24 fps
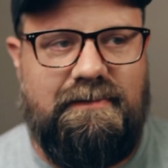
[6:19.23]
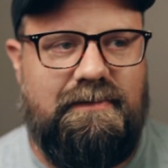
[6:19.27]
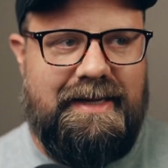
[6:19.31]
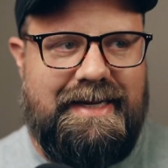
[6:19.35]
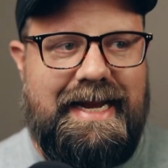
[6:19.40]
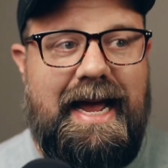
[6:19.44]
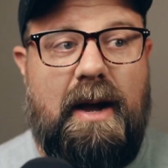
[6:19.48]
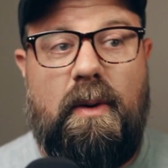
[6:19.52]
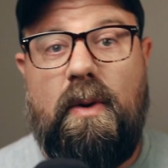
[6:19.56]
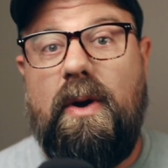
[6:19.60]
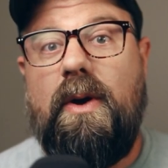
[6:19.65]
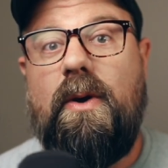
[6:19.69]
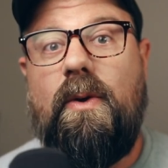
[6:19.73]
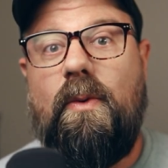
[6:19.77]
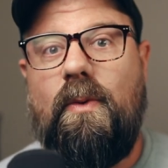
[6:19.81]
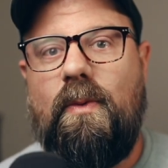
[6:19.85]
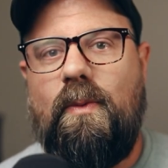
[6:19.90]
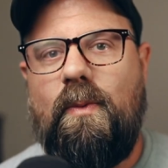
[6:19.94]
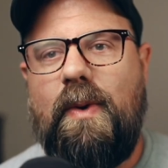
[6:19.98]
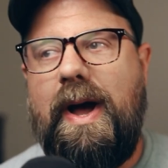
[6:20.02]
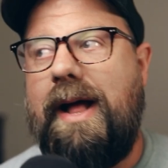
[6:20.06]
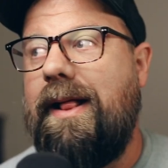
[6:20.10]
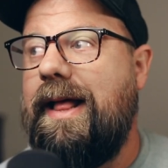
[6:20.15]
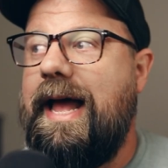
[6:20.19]
Now,
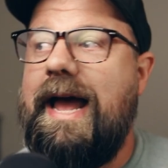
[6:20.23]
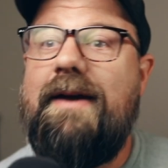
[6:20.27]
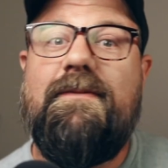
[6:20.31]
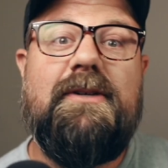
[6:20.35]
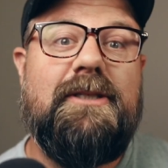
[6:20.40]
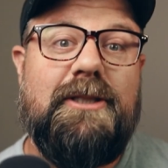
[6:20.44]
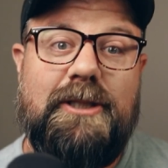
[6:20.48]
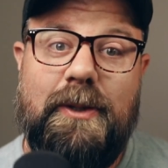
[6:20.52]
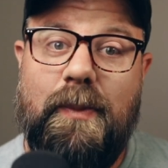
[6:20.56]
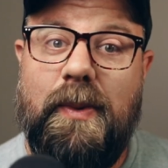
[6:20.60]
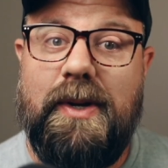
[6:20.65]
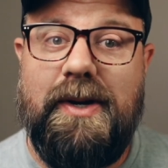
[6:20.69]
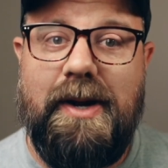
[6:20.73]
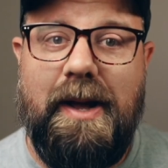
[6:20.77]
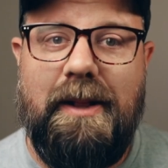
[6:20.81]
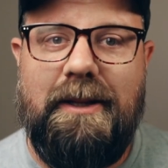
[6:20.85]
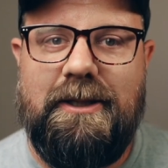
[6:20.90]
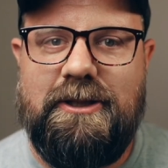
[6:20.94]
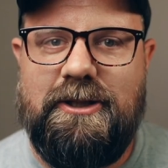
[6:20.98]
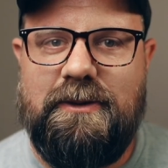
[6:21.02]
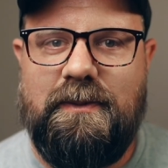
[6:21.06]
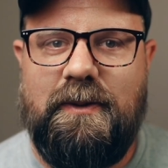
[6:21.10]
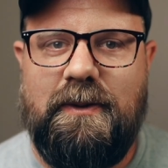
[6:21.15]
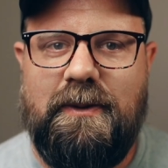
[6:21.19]
while having someone
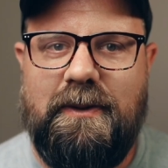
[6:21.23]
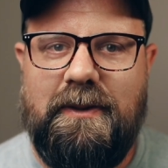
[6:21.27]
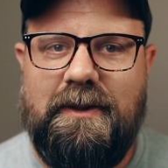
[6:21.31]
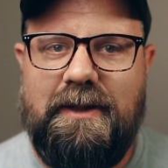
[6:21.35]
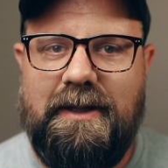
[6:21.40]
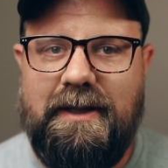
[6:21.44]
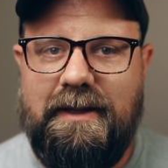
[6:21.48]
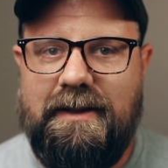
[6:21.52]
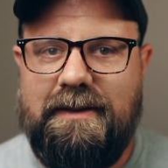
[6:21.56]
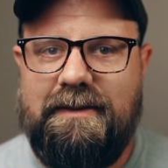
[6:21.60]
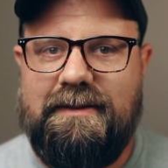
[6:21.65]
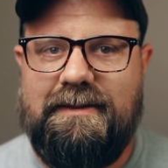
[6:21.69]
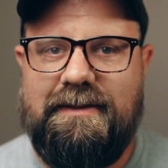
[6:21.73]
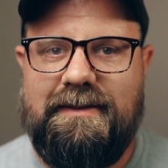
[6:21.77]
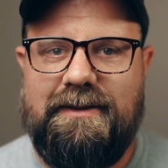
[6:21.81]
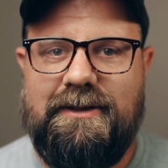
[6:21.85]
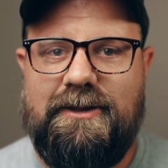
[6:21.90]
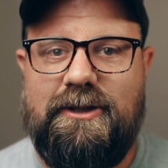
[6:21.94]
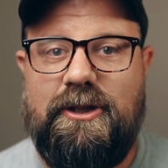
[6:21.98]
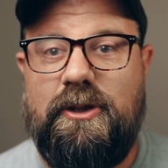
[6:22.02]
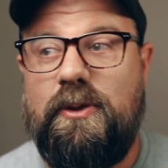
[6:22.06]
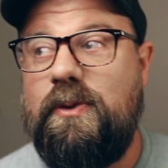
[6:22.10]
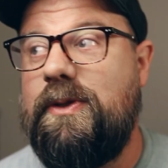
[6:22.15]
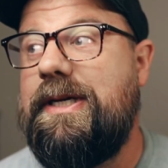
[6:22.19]
knowledgeable
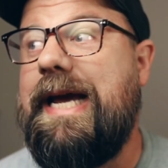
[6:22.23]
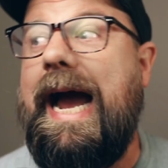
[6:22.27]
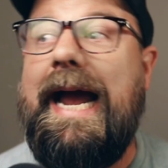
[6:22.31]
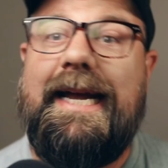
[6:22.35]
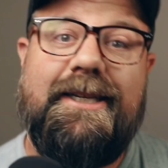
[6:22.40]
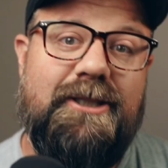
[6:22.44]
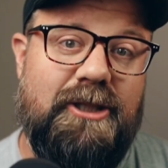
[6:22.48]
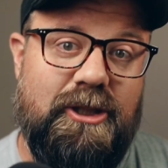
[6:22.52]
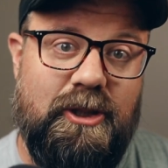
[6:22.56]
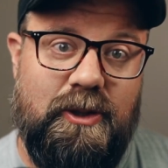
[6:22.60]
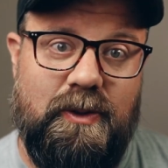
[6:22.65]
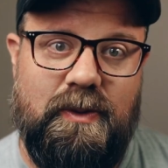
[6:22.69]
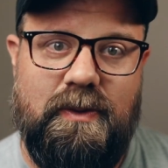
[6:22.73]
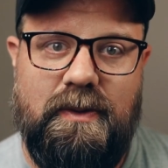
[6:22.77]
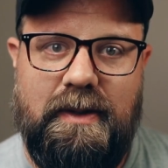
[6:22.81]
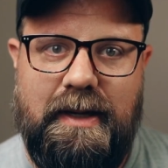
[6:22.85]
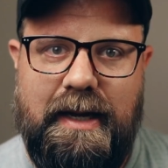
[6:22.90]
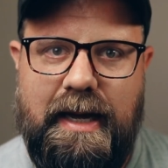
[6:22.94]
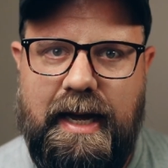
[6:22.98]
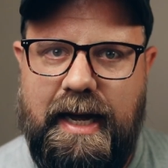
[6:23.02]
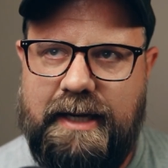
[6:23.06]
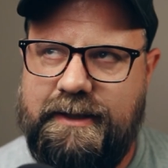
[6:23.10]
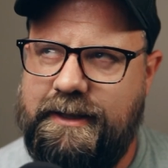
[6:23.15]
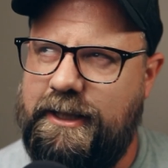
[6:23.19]
to guide you
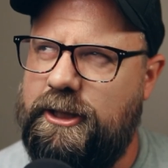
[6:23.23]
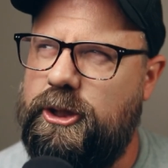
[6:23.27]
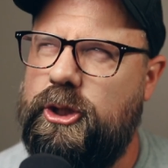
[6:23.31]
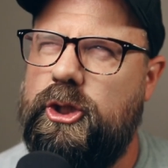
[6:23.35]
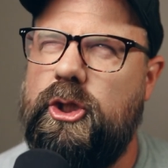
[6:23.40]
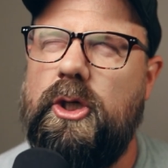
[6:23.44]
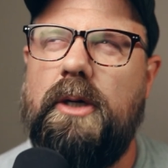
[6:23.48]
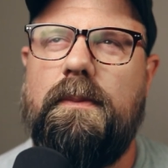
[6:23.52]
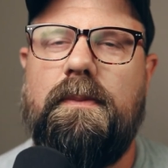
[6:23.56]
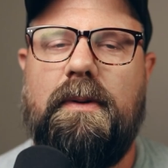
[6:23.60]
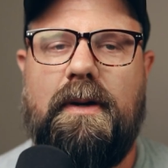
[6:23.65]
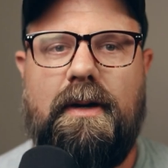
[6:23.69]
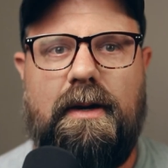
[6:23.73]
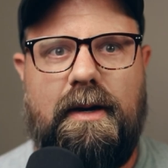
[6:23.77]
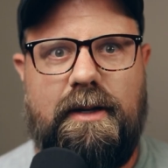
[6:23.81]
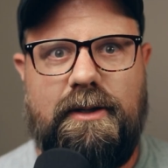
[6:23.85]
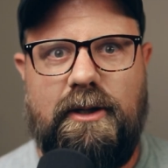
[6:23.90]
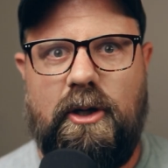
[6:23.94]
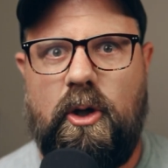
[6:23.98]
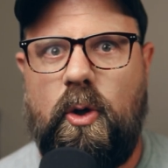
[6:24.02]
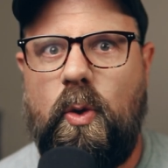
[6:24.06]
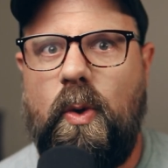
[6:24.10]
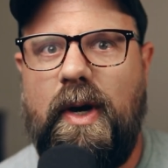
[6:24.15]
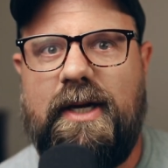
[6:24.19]
as a Sherpa on
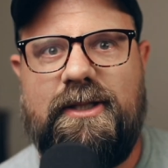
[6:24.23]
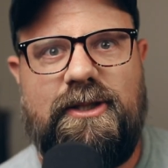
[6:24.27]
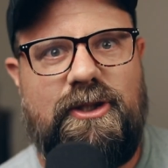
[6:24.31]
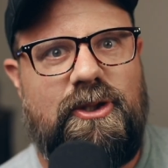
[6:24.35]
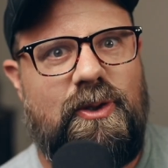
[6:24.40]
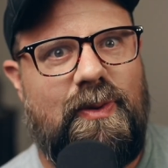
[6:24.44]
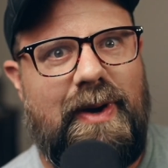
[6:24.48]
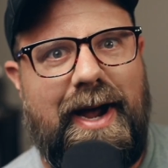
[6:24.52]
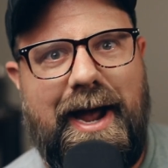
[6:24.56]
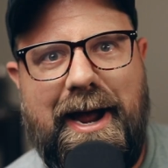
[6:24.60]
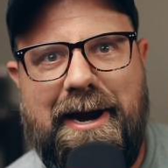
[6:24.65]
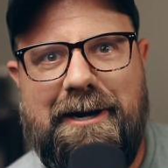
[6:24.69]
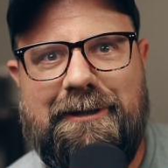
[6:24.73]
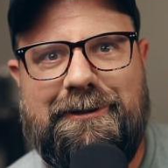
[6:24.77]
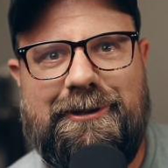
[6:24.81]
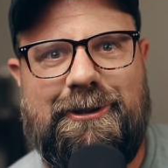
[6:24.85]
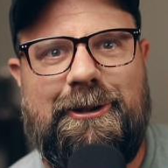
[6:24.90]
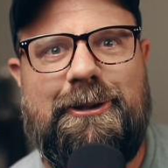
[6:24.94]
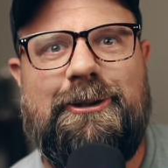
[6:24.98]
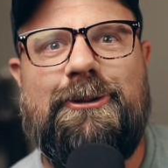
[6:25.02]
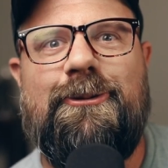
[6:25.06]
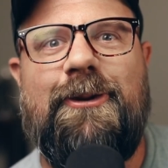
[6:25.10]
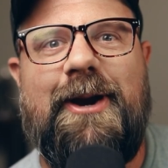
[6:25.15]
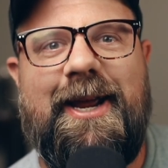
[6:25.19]
your quest to higher
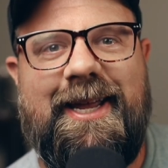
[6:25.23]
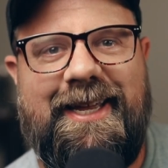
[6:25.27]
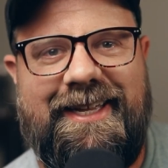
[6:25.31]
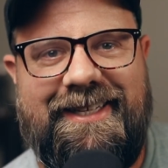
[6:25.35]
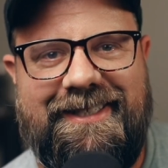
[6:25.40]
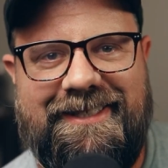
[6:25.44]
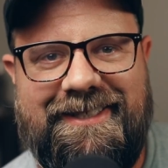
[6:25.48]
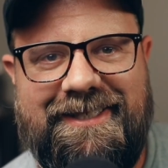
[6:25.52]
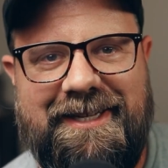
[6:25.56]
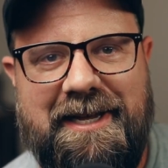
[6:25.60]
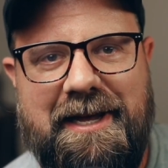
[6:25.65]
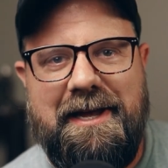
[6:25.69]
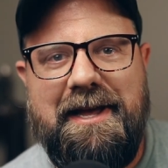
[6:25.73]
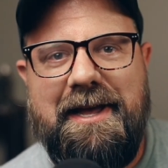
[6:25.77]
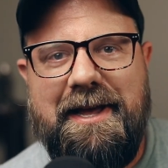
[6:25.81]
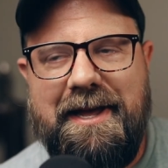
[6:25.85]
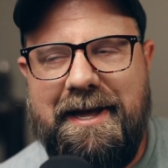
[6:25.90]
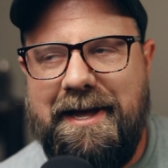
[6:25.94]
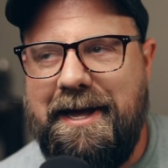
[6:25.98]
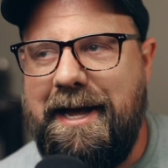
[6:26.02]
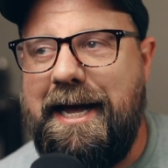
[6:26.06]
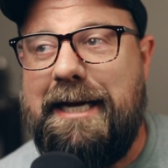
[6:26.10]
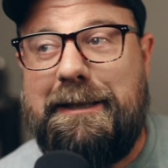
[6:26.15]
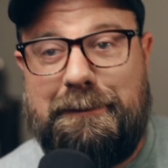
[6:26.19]
search rankings
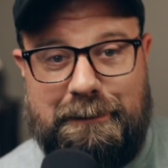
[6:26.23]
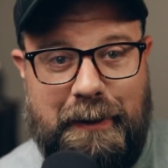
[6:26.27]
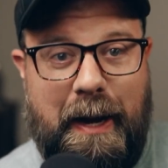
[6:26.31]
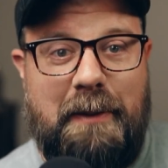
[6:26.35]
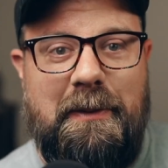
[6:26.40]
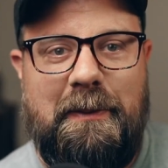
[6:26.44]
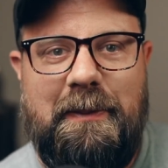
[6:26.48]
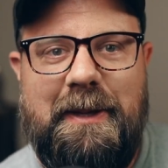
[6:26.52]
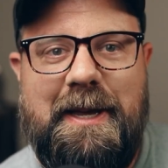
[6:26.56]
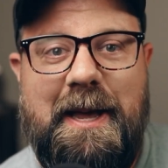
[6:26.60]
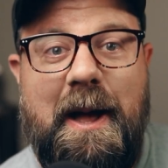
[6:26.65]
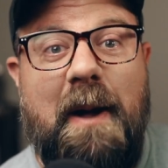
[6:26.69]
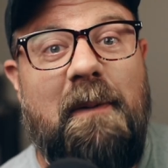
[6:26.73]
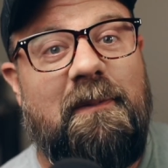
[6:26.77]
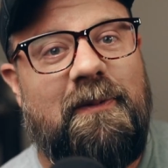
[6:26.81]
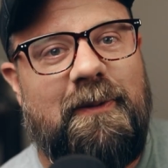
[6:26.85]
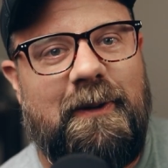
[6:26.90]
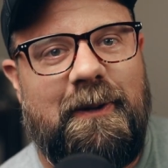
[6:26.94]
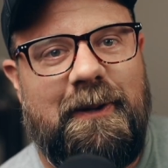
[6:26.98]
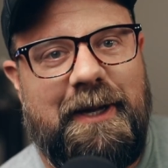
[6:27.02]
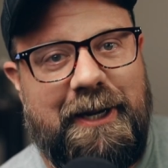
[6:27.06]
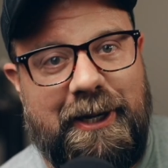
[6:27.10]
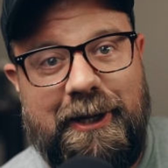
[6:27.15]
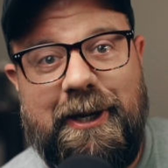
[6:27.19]
is probably
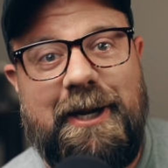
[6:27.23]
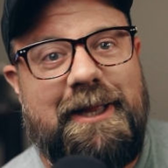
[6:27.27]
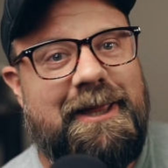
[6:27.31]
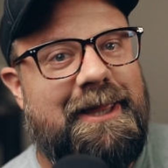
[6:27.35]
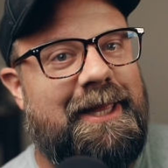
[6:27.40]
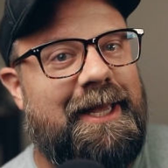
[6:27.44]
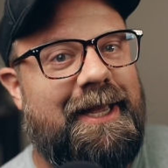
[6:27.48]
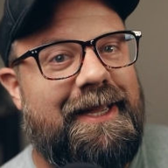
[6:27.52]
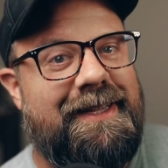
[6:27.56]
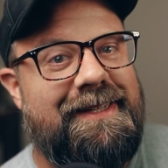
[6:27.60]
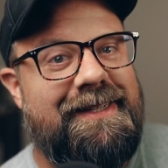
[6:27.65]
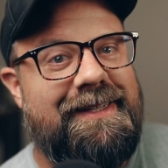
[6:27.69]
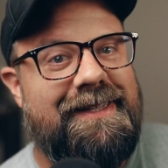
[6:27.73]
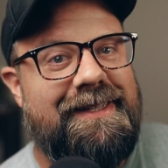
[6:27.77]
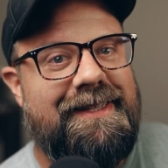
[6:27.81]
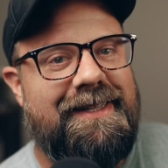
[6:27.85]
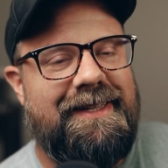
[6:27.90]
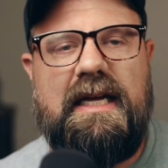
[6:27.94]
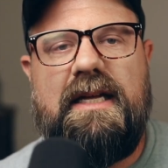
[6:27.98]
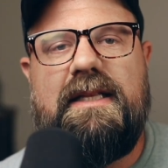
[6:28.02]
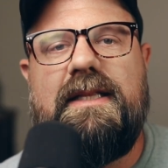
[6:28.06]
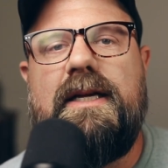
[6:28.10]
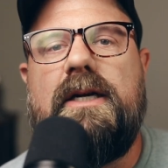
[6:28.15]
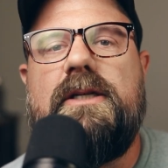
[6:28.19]
helpful and a good thing,
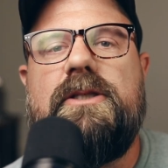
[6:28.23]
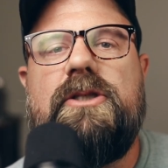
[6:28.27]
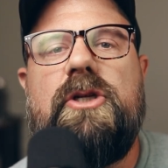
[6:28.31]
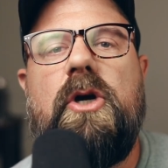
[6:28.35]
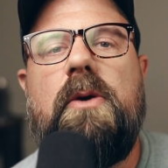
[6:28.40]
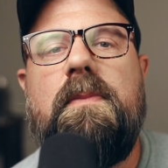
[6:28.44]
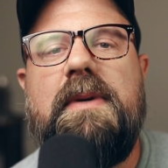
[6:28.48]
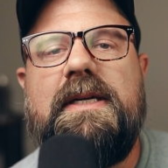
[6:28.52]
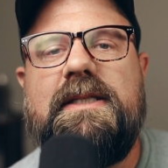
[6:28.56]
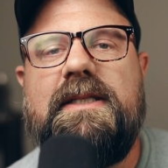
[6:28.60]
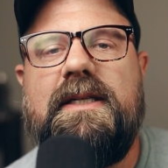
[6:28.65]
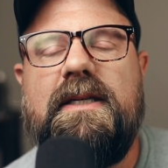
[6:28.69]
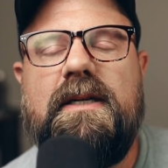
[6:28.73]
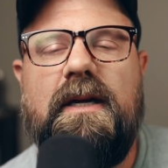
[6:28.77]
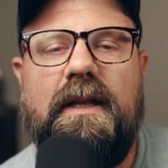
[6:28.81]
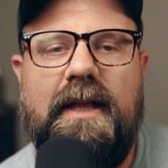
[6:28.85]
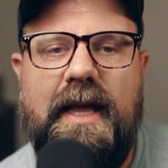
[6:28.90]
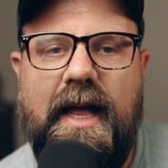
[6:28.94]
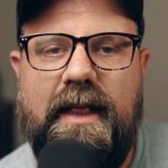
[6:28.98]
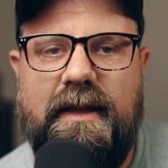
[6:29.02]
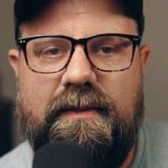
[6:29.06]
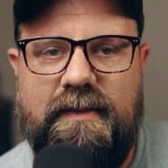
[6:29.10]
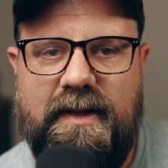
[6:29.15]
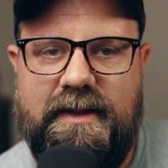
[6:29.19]
there's no mystical
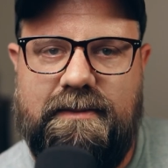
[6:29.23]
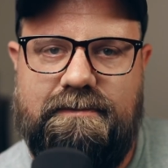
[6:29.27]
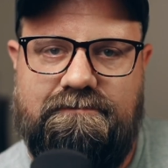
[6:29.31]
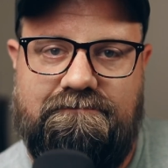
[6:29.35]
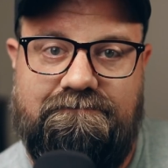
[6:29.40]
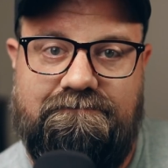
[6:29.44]
element.